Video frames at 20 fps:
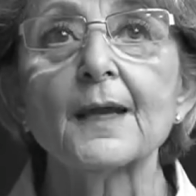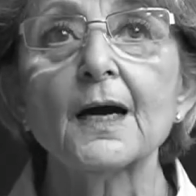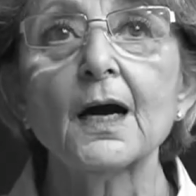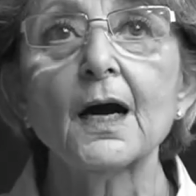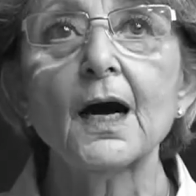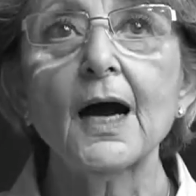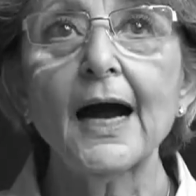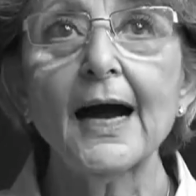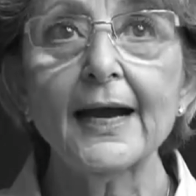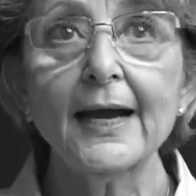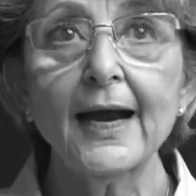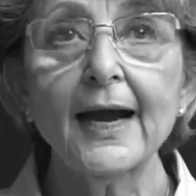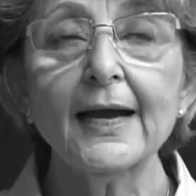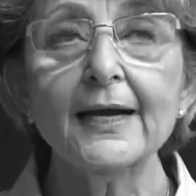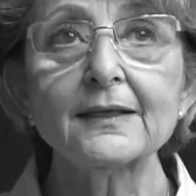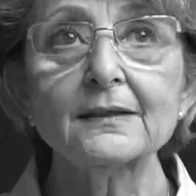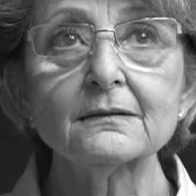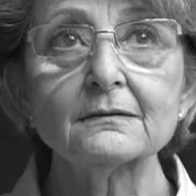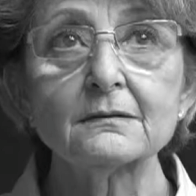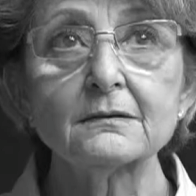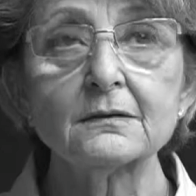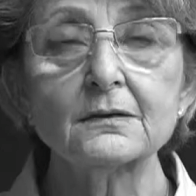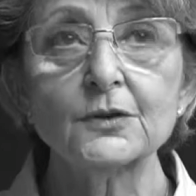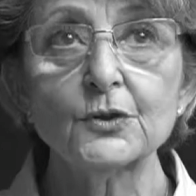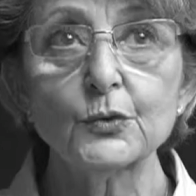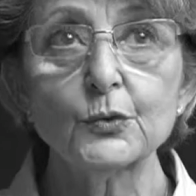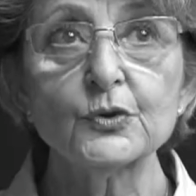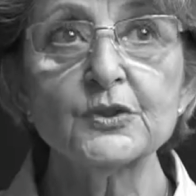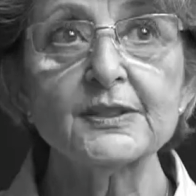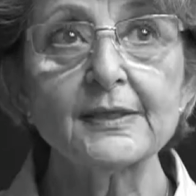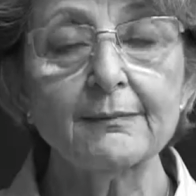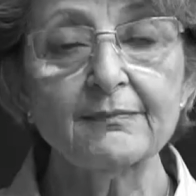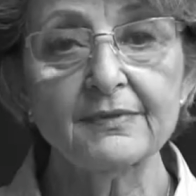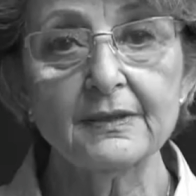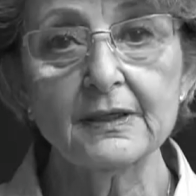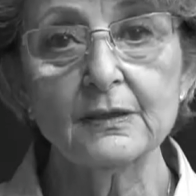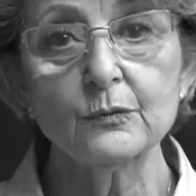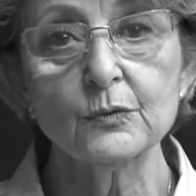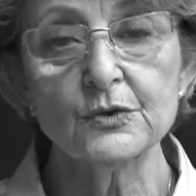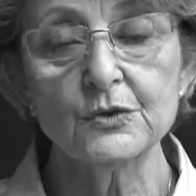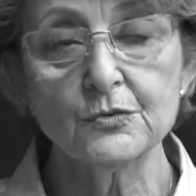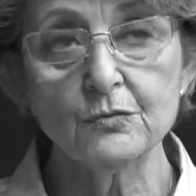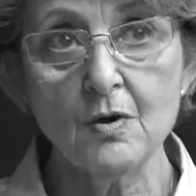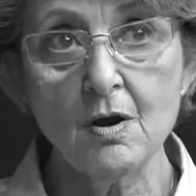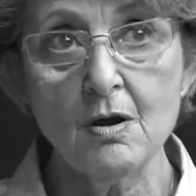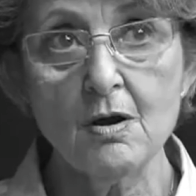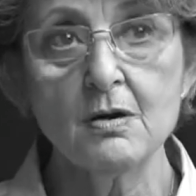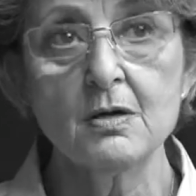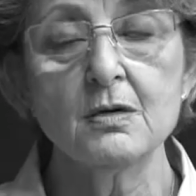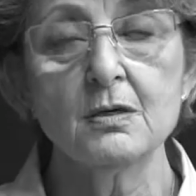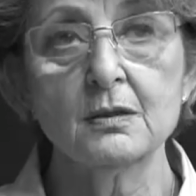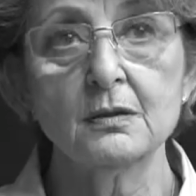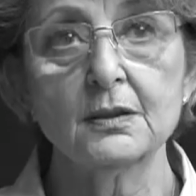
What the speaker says: I knew something was wrong.